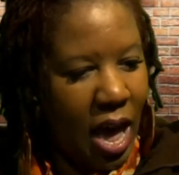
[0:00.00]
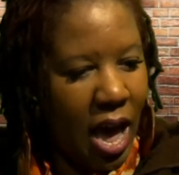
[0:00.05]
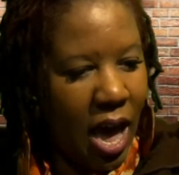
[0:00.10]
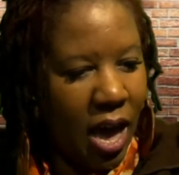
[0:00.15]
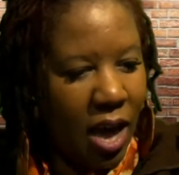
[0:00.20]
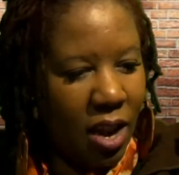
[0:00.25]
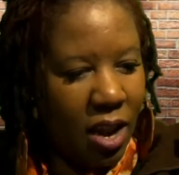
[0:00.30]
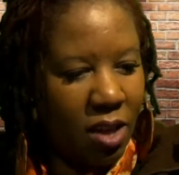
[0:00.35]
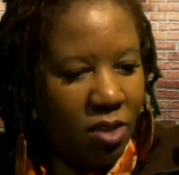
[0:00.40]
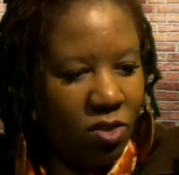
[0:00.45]

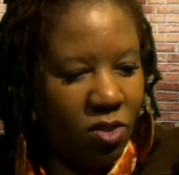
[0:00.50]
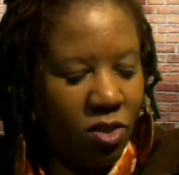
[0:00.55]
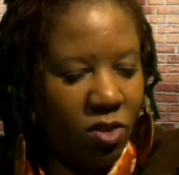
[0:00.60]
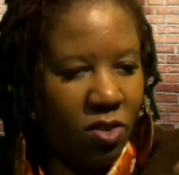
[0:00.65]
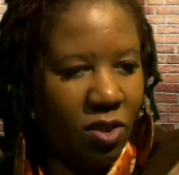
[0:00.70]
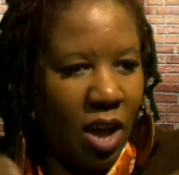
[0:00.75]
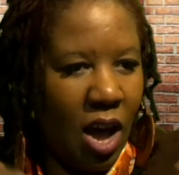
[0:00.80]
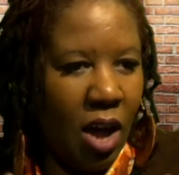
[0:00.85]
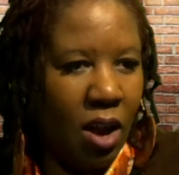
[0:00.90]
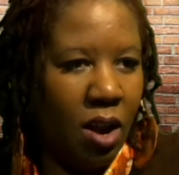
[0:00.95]
and it
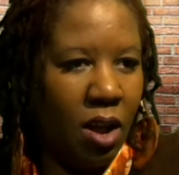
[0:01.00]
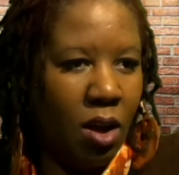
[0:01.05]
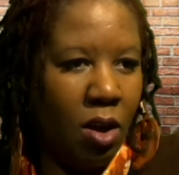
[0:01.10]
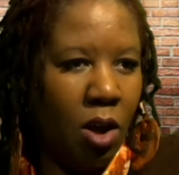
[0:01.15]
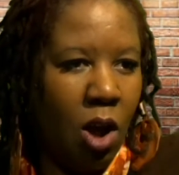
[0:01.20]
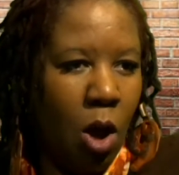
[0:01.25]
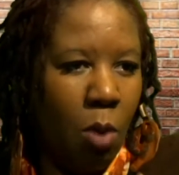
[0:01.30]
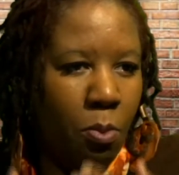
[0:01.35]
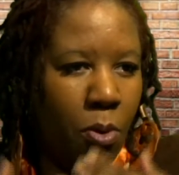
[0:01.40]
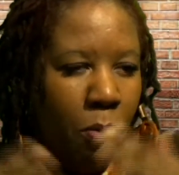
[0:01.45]
just kind of
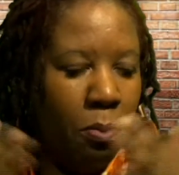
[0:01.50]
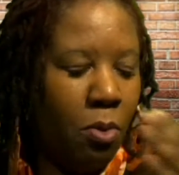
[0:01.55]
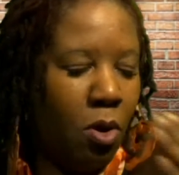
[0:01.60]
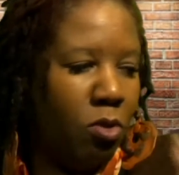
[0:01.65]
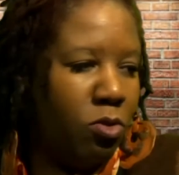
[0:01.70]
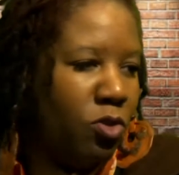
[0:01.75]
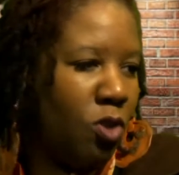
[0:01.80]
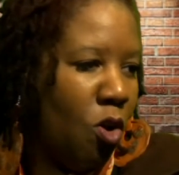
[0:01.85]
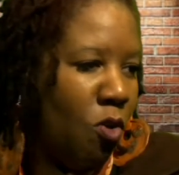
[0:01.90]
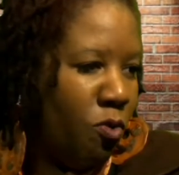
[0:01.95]

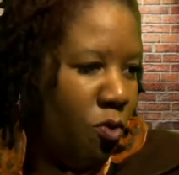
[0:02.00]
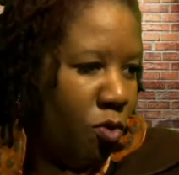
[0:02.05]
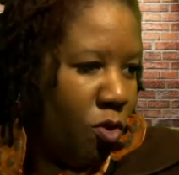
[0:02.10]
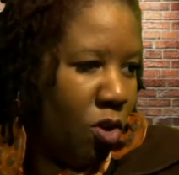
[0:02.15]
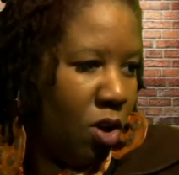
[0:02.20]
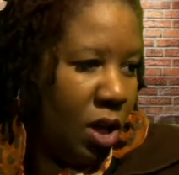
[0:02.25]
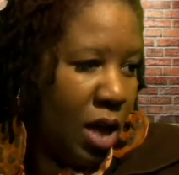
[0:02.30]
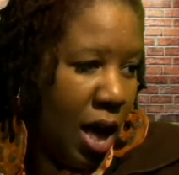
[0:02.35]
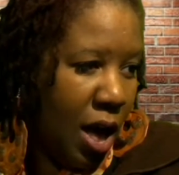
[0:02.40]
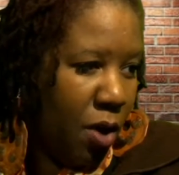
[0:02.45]
promotes
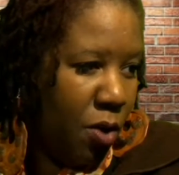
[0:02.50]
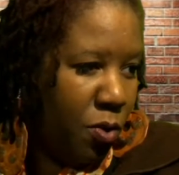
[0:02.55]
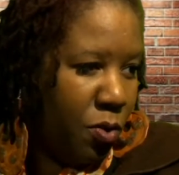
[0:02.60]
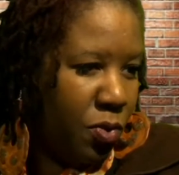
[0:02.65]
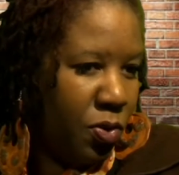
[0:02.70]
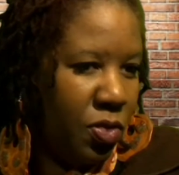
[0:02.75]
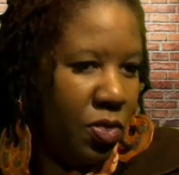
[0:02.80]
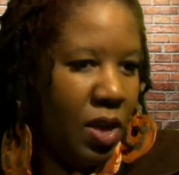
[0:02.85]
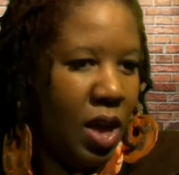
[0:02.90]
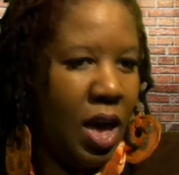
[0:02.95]
overall
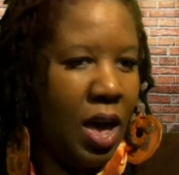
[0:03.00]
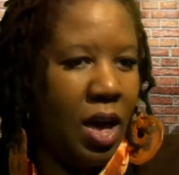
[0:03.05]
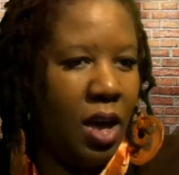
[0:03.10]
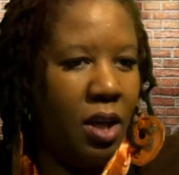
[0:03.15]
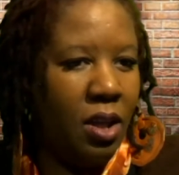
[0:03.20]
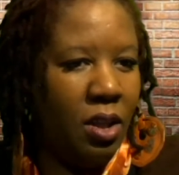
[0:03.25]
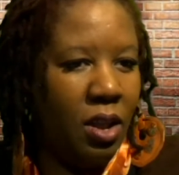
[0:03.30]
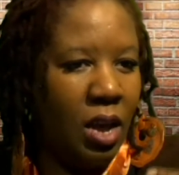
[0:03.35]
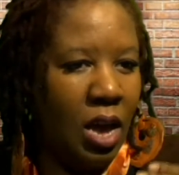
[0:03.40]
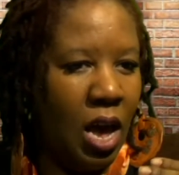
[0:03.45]
health
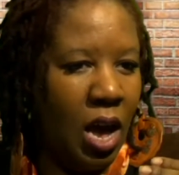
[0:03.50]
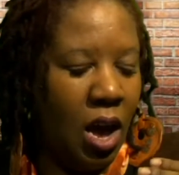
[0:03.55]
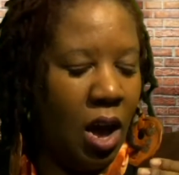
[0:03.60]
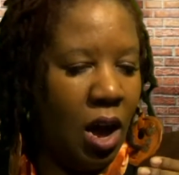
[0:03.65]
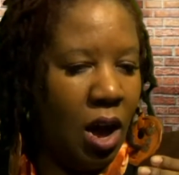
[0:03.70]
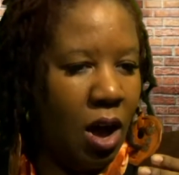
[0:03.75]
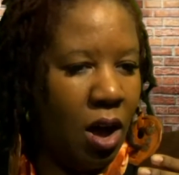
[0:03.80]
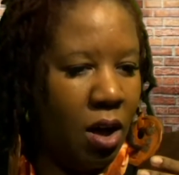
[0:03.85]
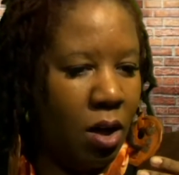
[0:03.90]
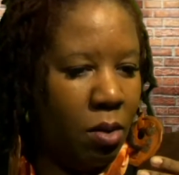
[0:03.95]
and
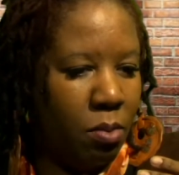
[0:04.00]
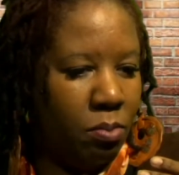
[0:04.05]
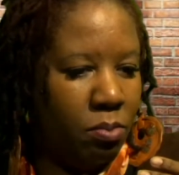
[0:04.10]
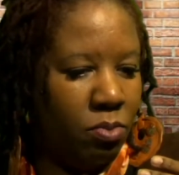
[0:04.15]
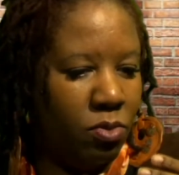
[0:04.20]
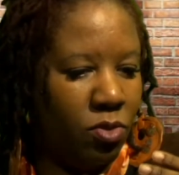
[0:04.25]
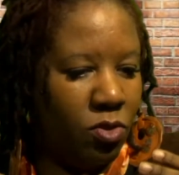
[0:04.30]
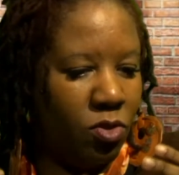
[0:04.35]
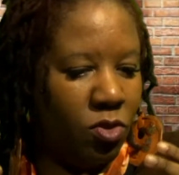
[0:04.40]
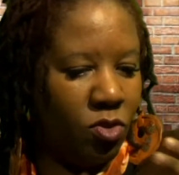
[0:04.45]

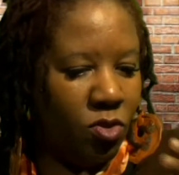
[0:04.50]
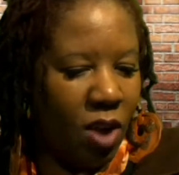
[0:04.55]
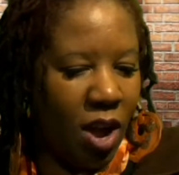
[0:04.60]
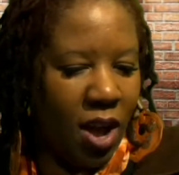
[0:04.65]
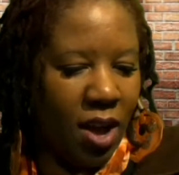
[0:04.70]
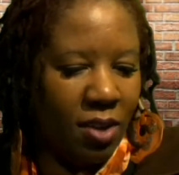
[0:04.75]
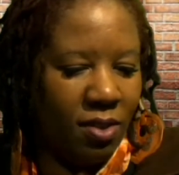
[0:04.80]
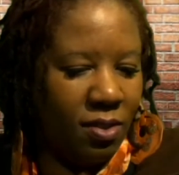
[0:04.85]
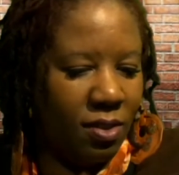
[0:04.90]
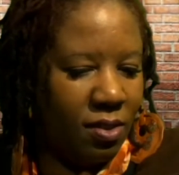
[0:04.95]

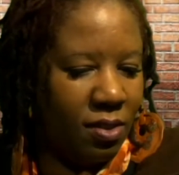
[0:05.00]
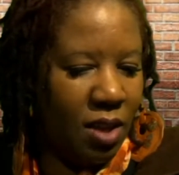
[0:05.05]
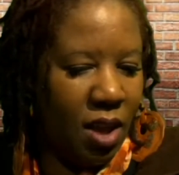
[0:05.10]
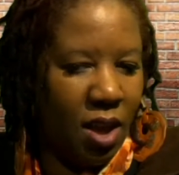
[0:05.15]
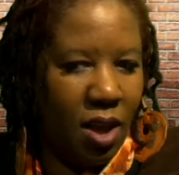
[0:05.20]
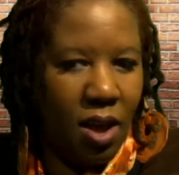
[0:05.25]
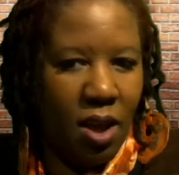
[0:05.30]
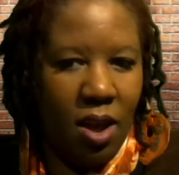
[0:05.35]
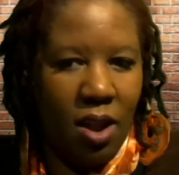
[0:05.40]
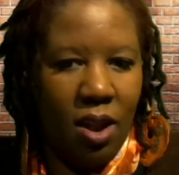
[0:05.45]
stress
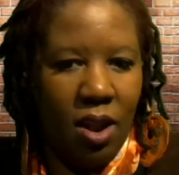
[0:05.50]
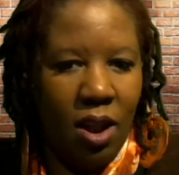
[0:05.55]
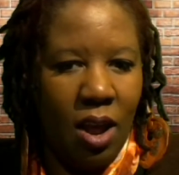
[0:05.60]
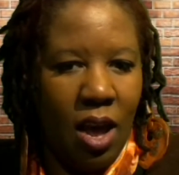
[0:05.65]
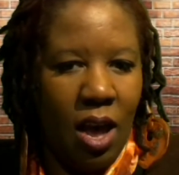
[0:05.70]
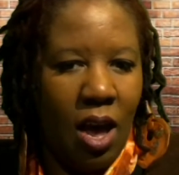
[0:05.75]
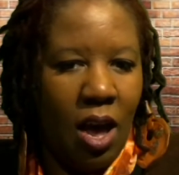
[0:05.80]
and